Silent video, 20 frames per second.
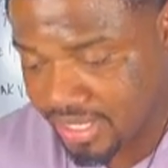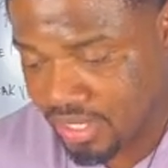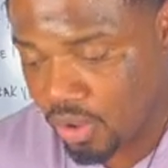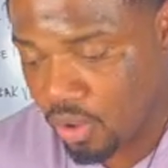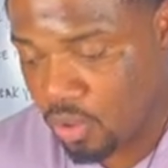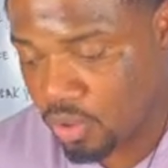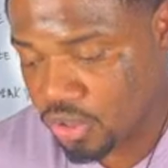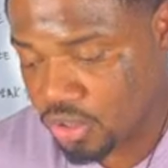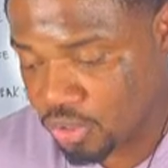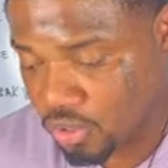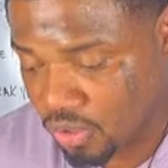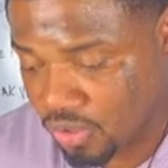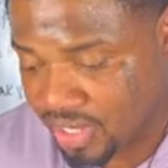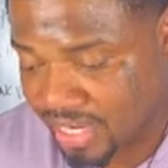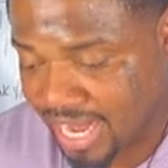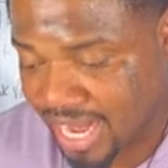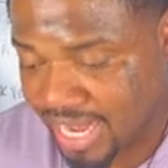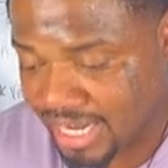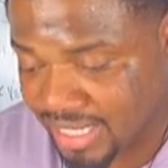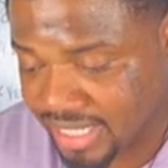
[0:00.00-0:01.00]
or
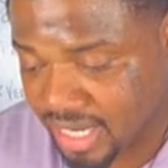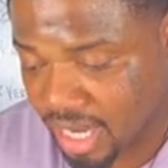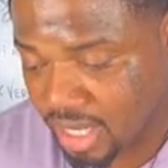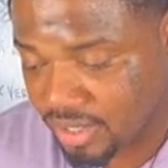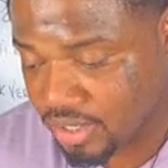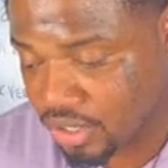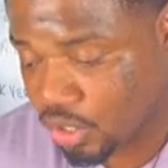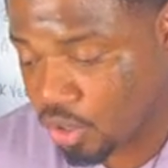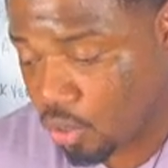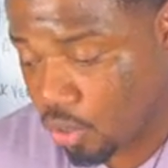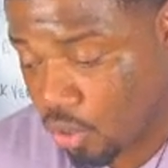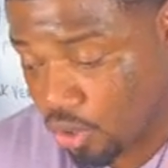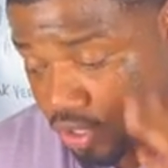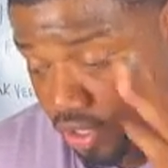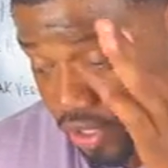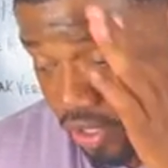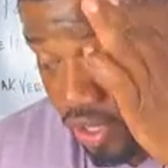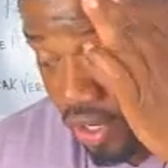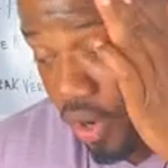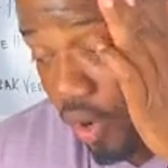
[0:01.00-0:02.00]
toward any other
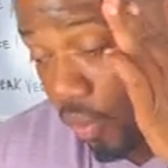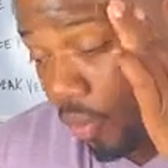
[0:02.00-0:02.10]
quarter